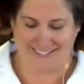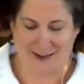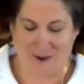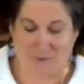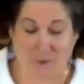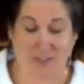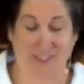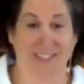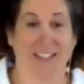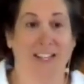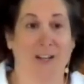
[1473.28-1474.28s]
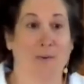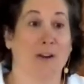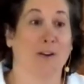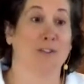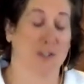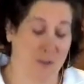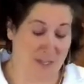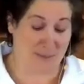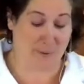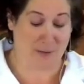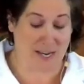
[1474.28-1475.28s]
Of course, we don't just do this
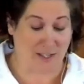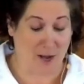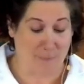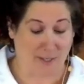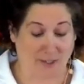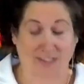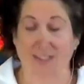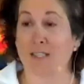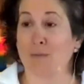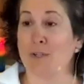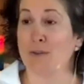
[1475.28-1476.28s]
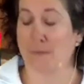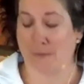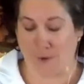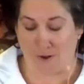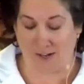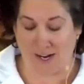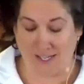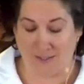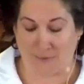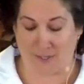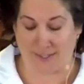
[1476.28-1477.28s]
about economic justice, we do it for all kinds
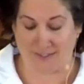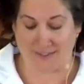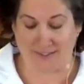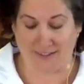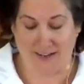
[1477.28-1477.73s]
of reasons.